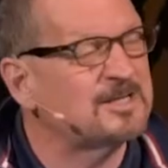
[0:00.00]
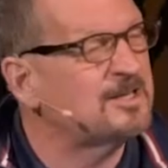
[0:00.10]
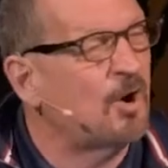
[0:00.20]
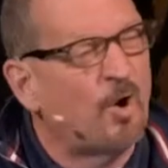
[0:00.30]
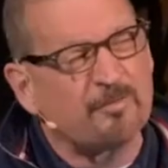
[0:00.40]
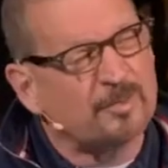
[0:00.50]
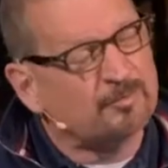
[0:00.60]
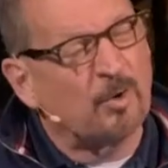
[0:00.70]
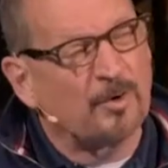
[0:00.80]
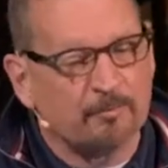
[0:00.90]
to the
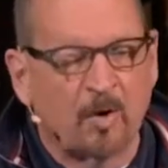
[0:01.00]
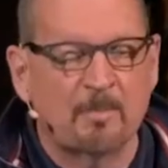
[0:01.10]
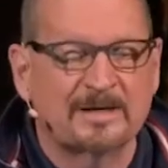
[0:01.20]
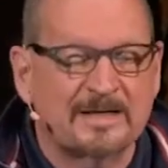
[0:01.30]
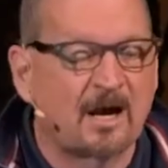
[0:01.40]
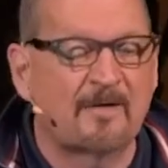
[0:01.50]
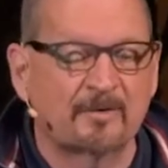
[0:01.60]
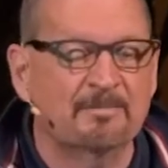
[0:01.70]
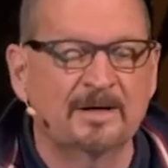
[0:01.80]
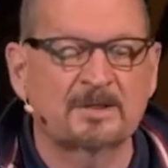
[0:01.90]
overthrow of the Roman
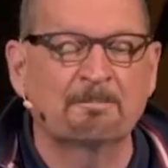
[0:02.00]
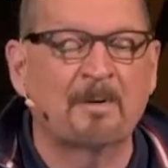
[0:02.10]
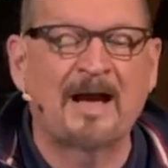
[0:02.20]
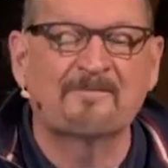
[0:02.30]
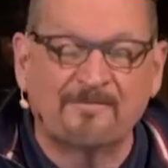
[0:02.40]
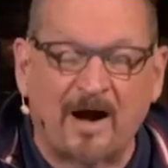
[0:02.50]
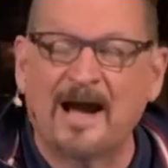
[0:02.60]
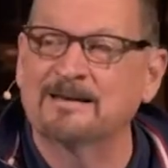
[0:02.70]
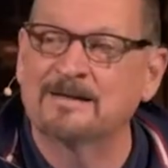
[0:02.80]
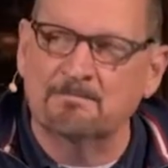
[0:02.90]
government by
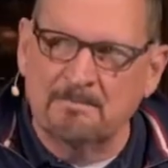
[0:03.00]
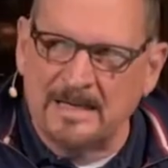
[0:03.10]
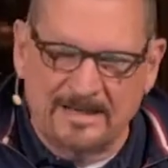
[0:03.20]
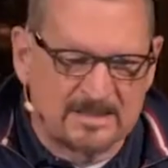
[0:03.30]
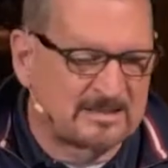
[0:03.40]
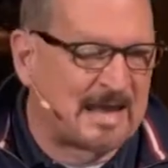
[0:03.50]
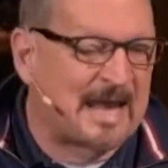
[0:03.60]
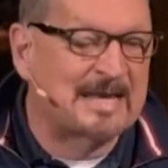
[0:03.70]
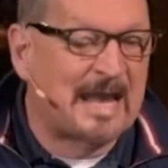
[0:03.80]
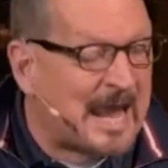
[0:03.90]
violent means.
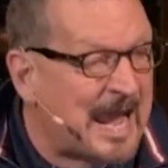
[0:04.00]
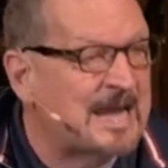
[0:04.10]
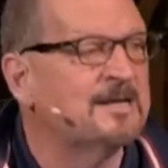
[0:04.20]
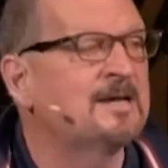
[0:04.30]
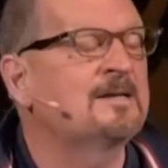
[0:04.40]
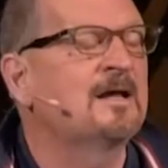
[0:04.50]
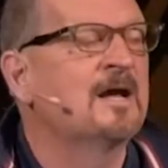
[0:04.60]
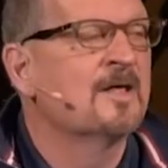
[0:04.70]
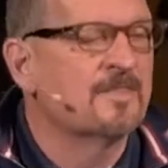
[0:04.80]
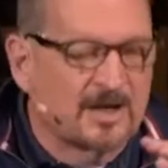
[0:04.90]
They hated
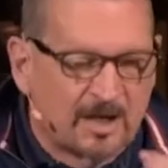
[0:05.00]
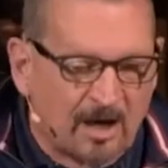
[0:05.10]
the